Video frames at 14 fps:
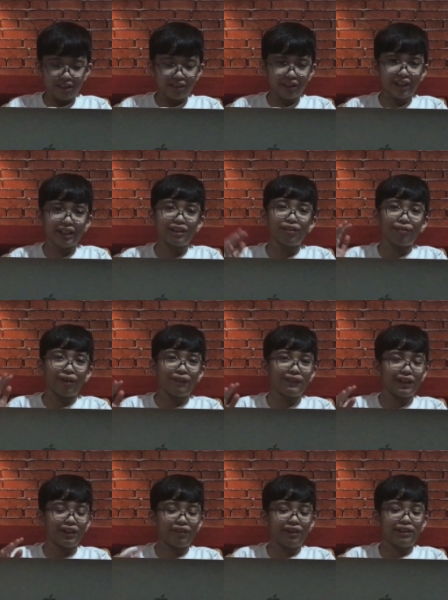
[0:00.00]
So that's the five
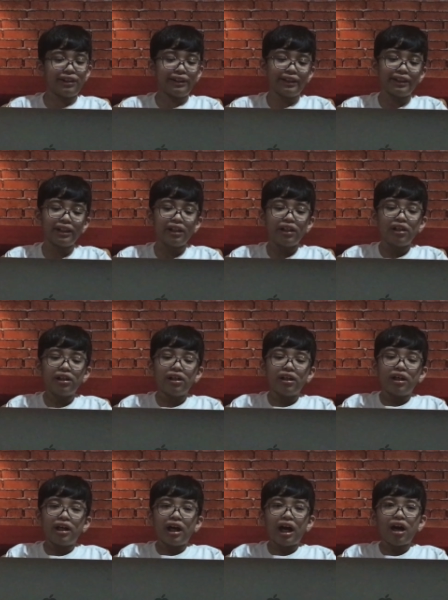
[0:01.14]
generations.
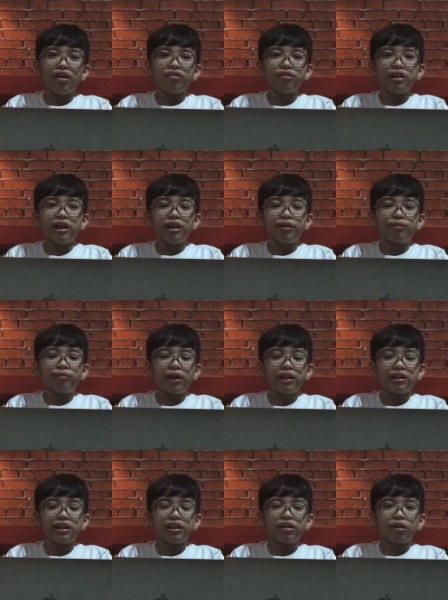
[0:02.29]
How do they
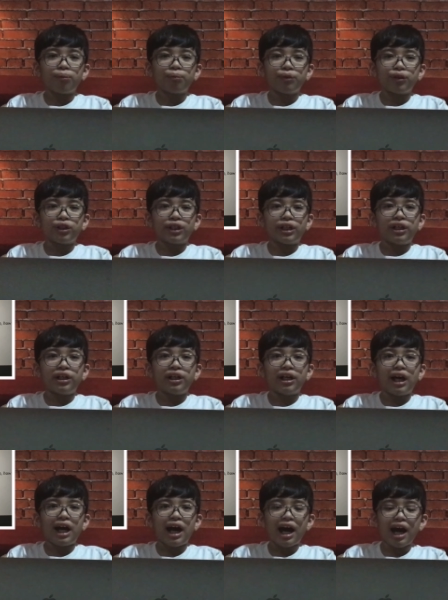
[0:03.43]
invented computer?
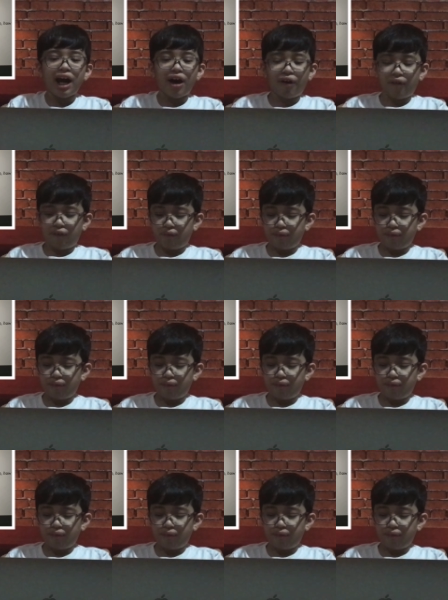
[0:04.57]
How?